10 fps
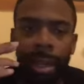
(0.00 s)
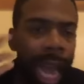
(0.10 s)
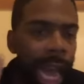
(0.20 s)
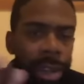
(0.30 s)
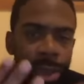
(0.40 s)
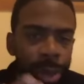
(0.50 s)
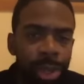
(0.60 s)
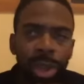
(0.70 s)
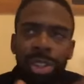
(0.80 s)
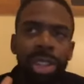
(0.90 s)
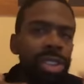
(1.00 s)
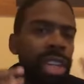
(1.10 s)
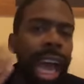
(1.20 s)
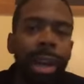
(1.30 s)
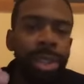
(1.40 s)
housing restrictions and
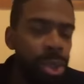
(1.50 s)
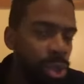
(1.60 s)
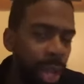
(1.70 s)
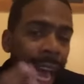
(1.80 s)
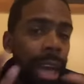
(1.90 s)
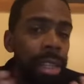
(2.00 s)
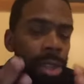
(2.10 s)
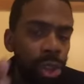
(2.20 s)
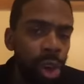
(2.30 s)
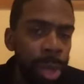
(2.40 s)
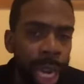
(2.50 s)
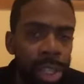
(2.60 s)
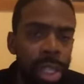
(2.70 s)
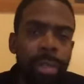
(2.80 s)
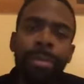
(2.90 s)
housing just housing discrimination